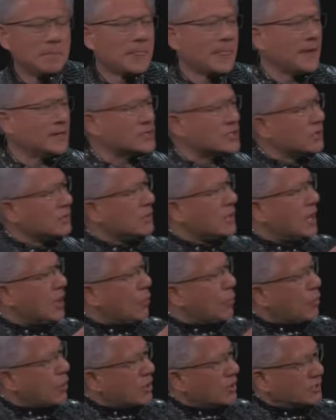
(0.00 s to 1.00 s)
And so a
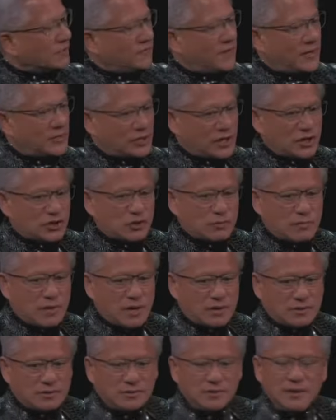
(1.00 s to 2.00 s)
world foundation
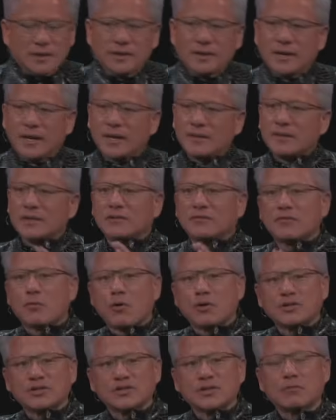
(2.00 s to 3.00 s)
model, and then of
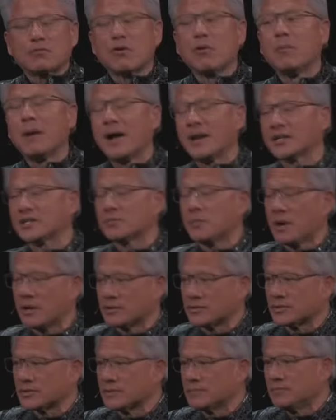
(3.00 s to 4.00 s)
course the robotics
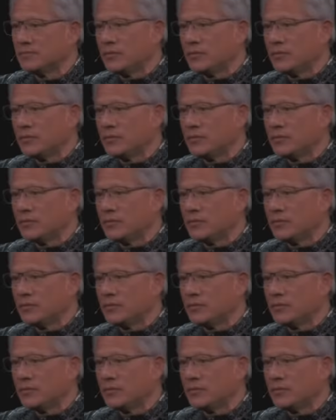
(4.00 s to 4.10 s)
models.